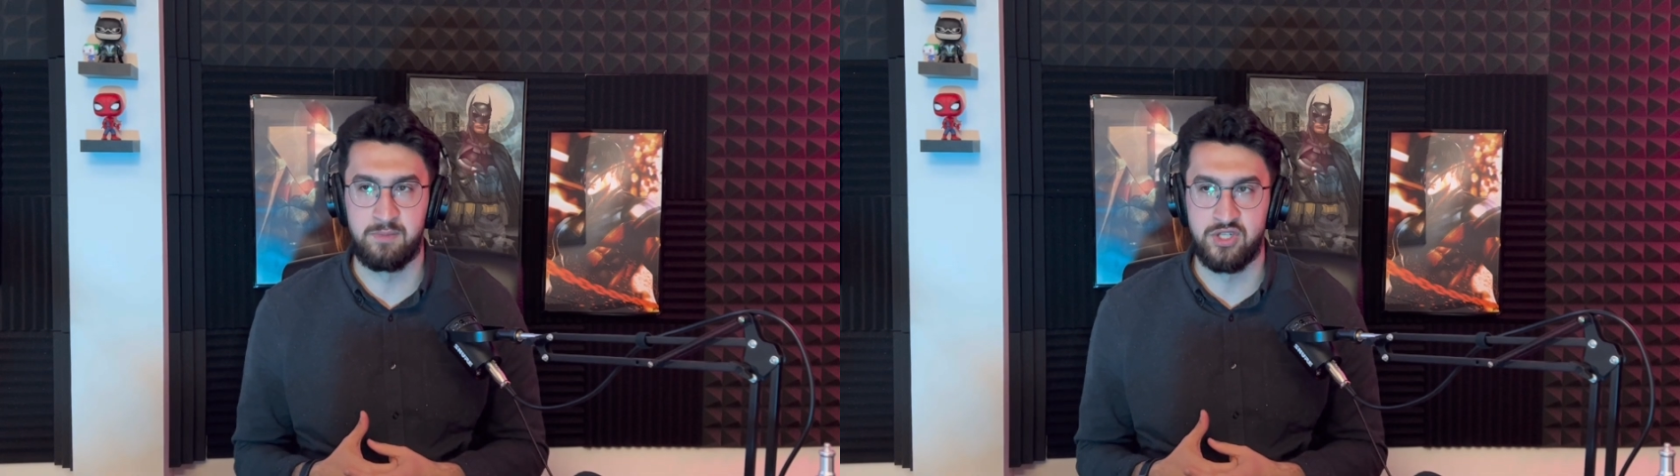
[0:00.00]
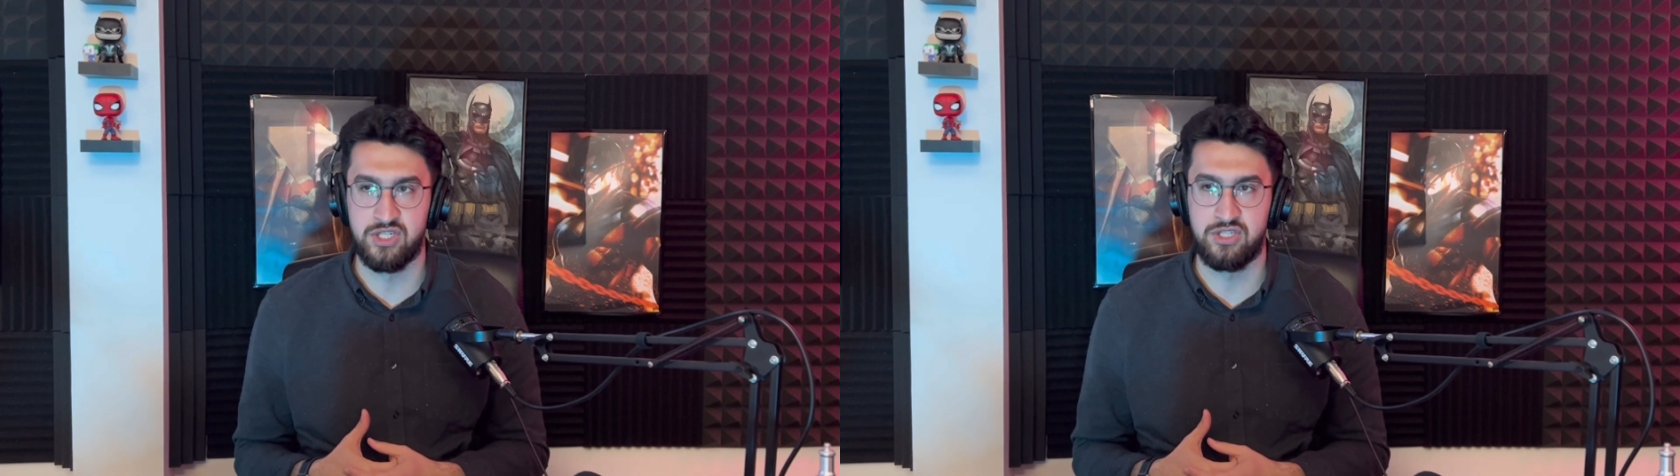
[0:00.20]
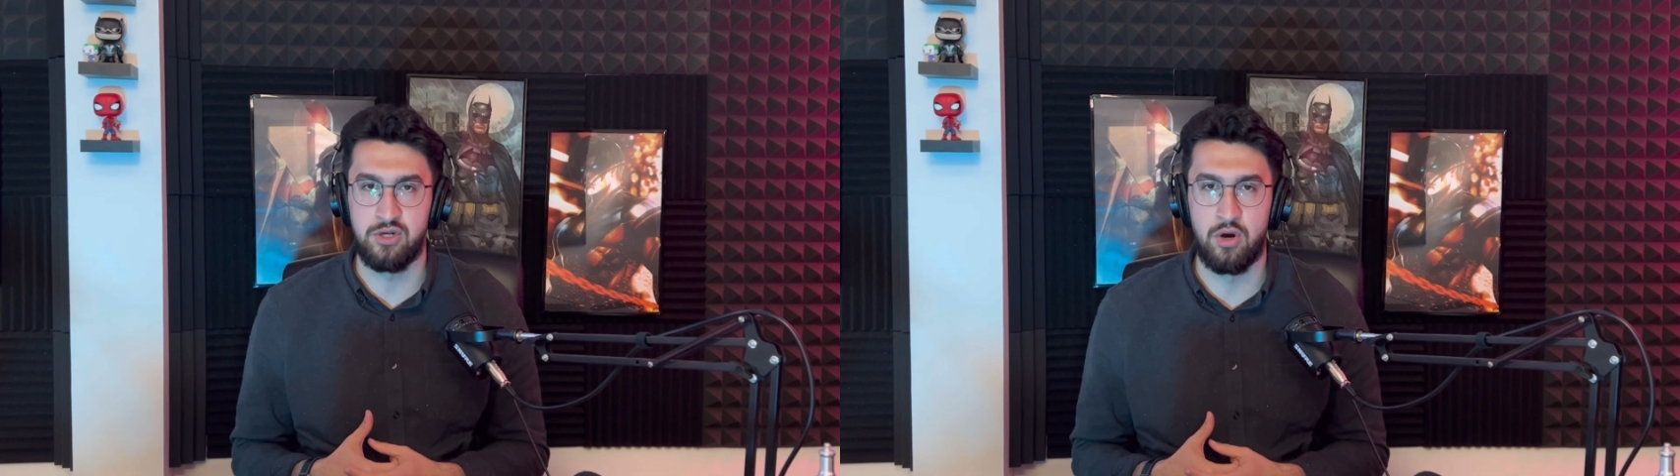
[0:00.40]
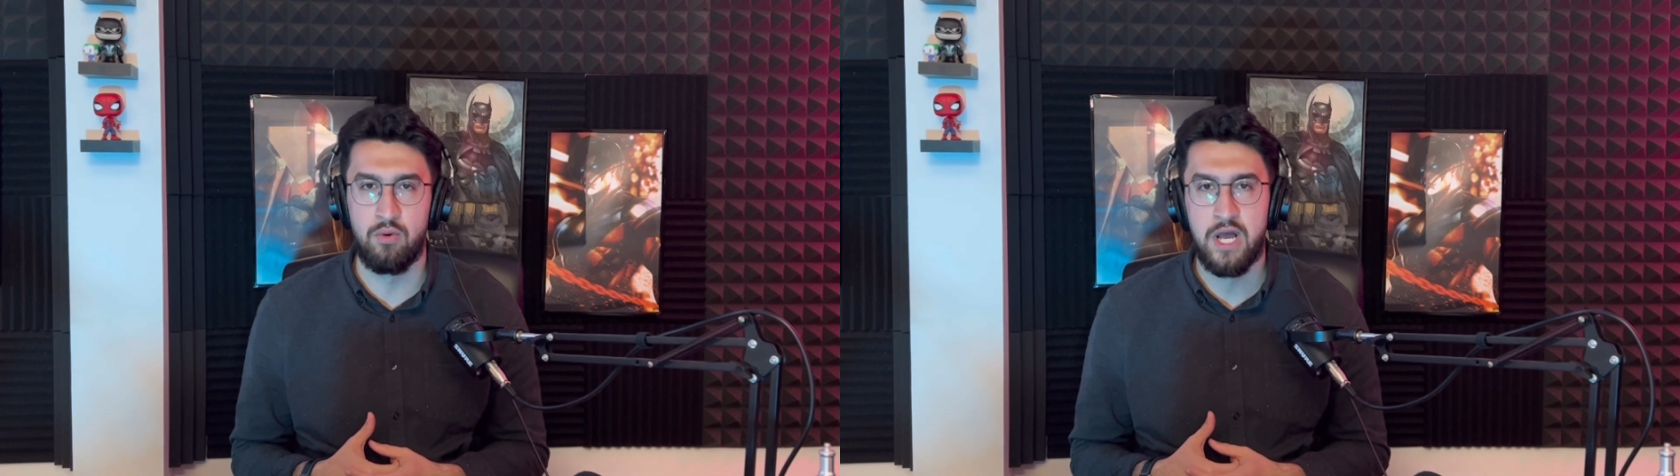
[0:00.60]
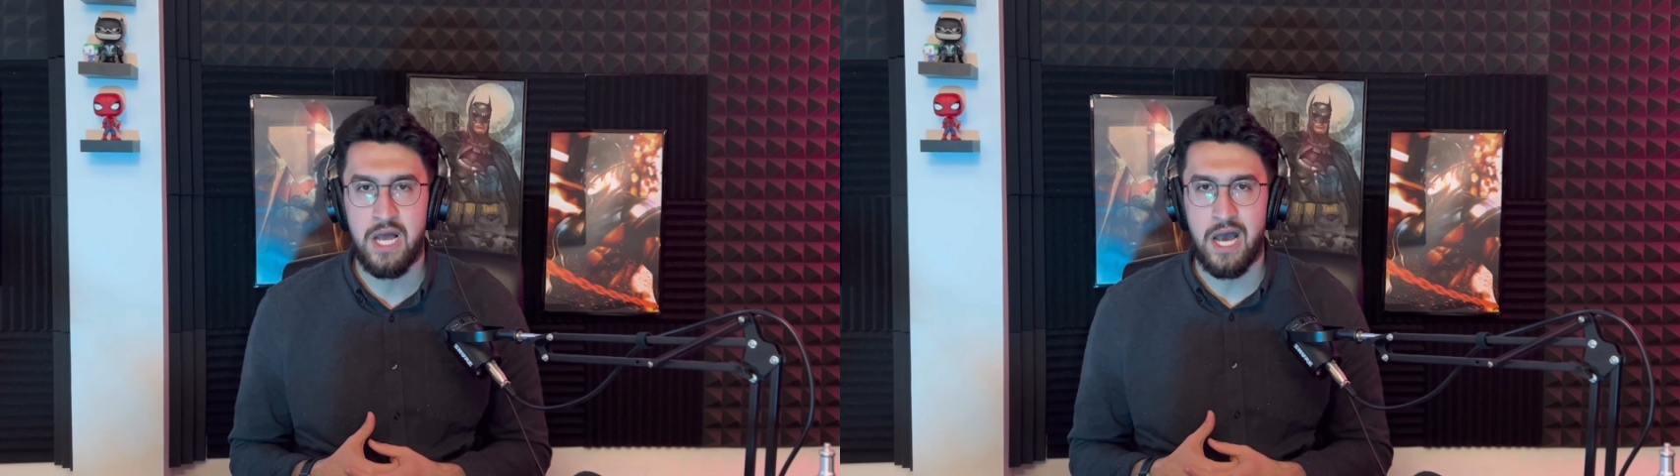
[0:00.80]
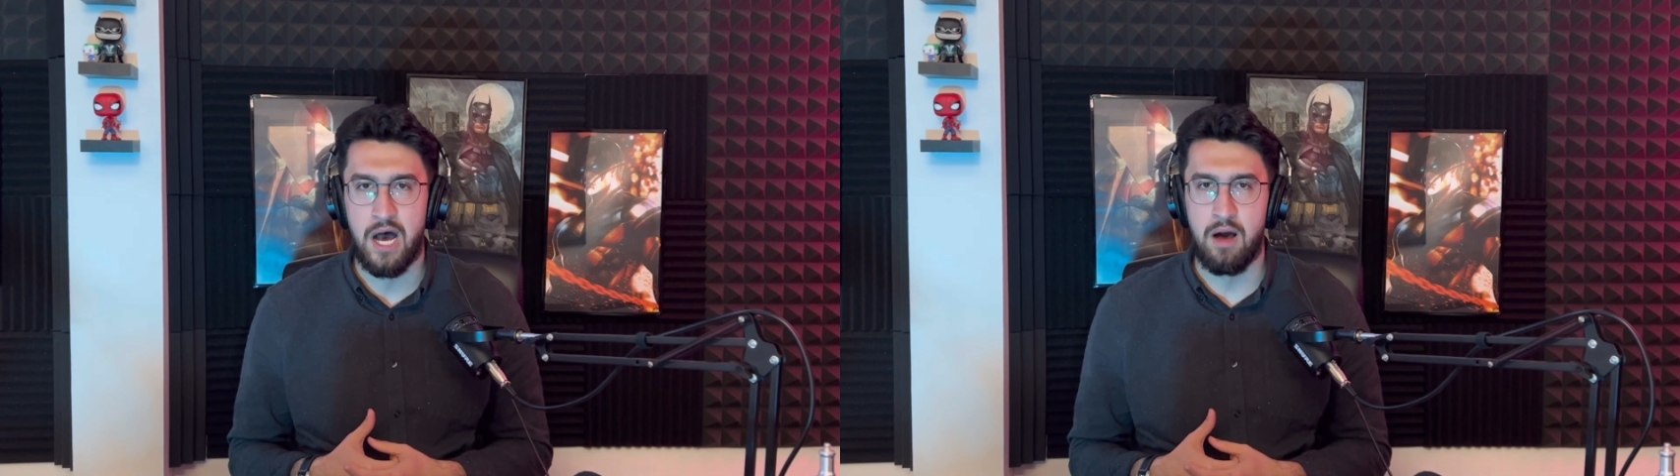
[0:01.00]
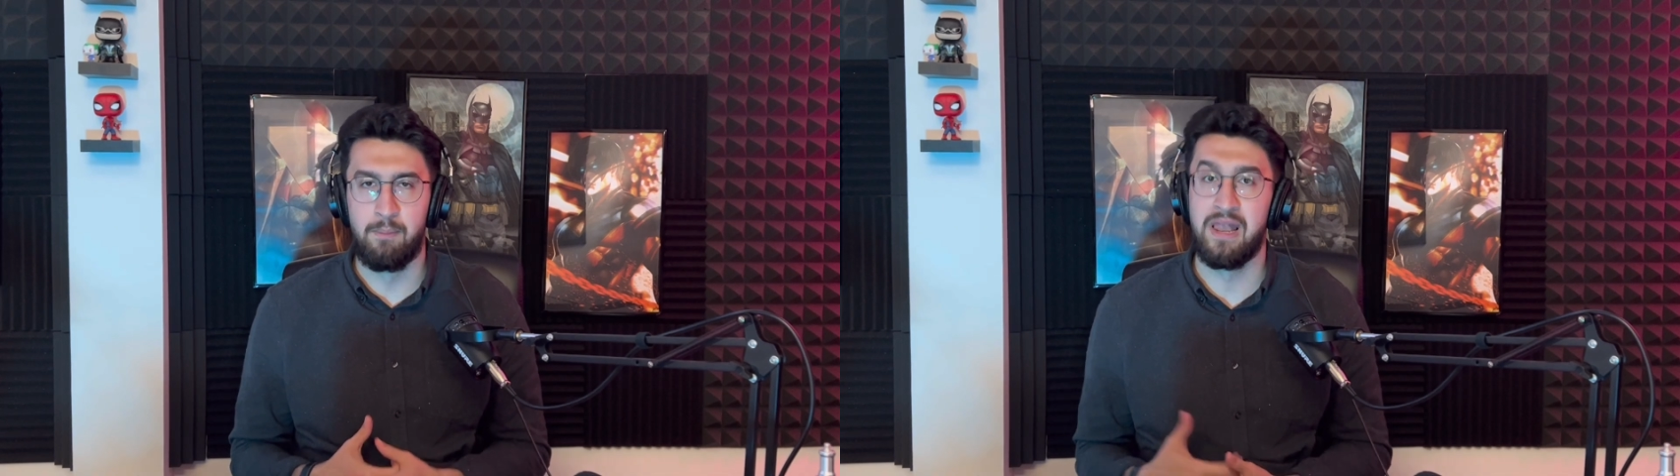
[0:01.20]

but just, you know,